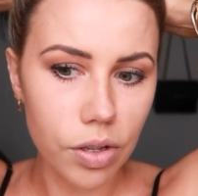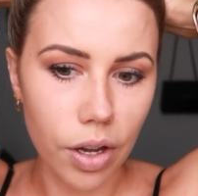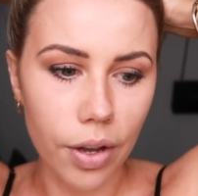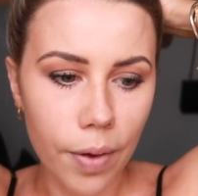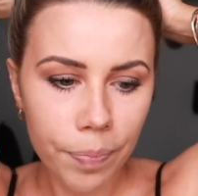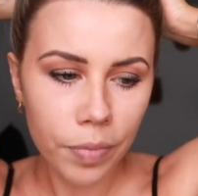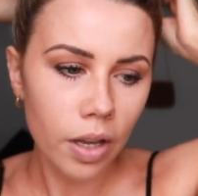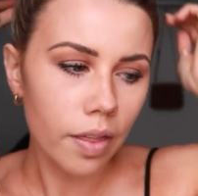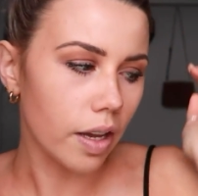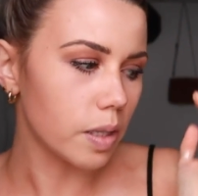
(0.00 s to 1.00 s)
So
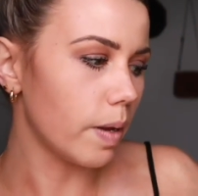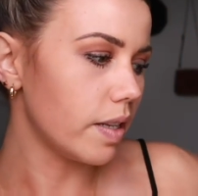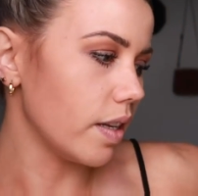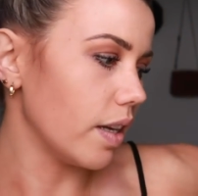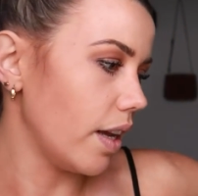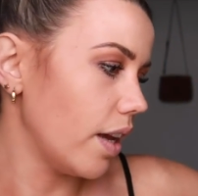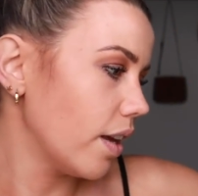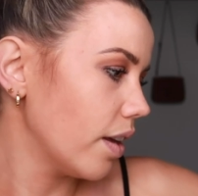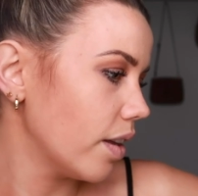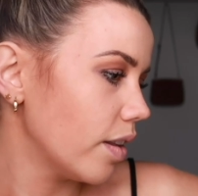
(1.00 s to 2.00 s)
that's
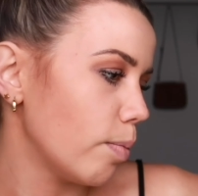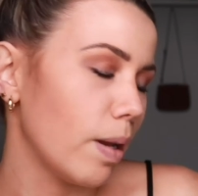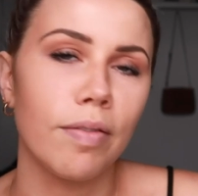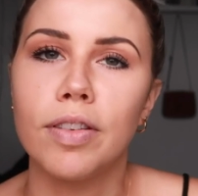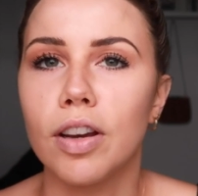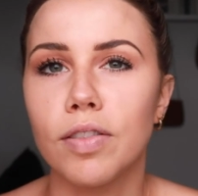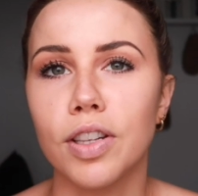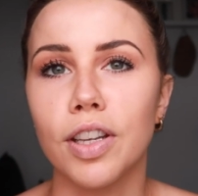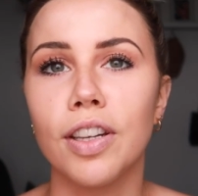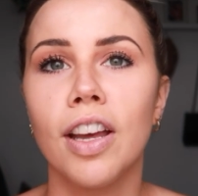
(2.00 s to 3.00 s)
basically the plan for the
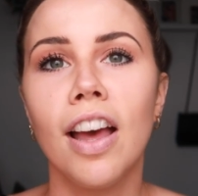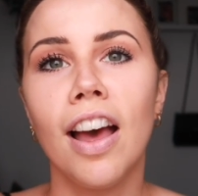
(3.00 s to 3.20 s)
afternoon.